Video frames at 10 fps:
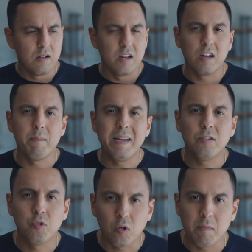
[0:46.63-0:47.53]
gonna be
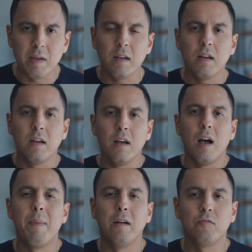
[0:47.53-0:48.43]
dreaming
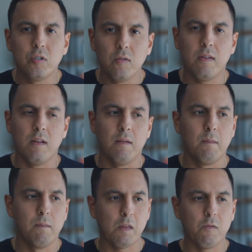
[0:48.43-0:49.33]
about juicing.
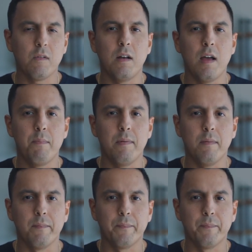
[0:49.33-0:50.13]
That's what's gonna happen.